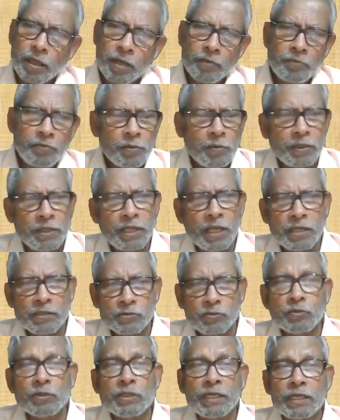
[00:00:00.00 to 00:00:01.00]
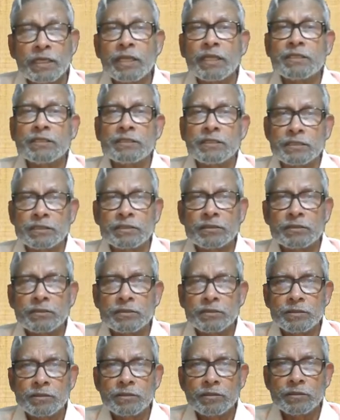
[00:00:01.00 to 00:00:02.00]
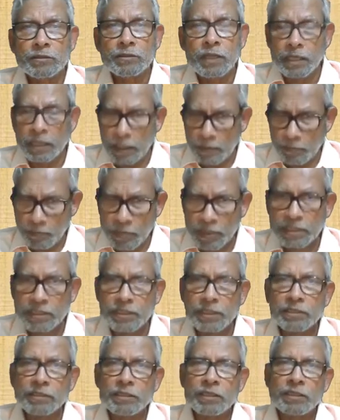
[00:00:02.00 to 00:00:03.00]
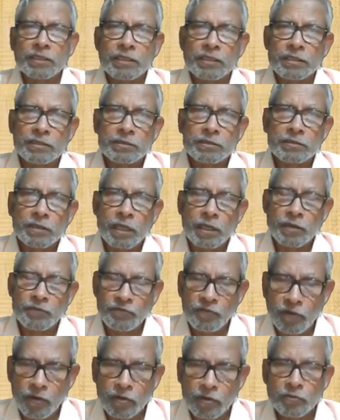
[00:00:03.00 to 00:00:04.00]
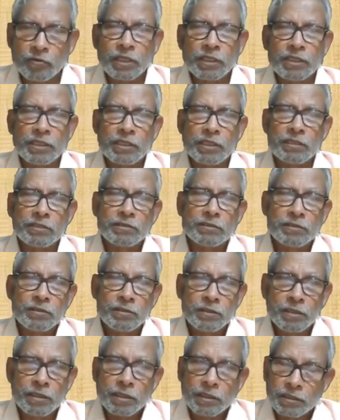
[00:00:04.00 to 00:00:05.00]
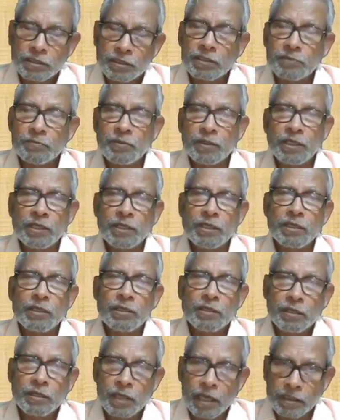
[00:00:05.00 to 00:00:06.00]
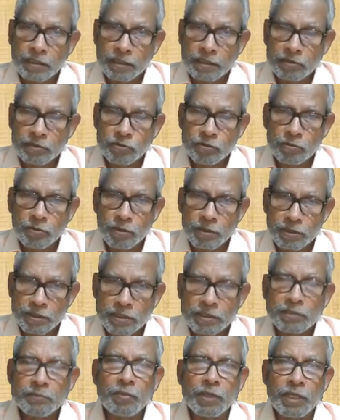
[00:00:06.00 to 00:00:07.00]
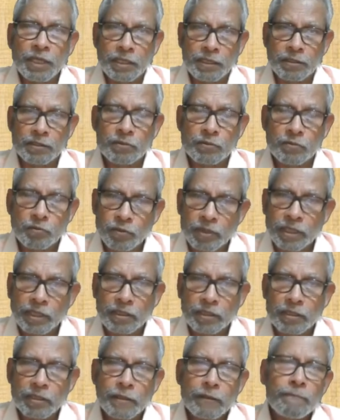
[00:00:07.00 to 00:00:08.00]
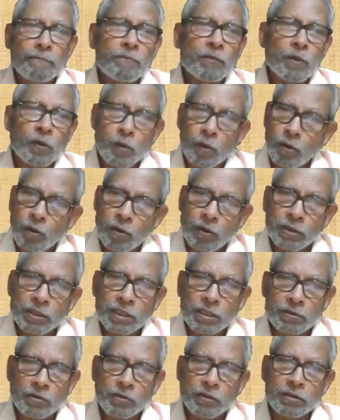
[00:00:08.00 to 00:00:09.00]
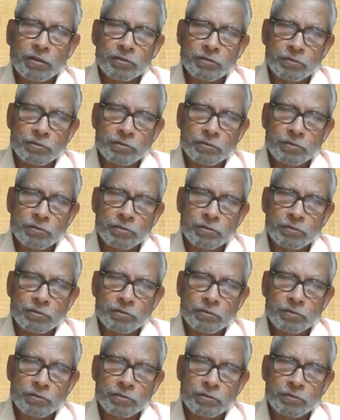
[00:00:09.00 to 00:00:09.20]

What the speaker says: Everybody has to realize it and appreciate the things and follow the things disciplinary and it should be a disciplined way all around.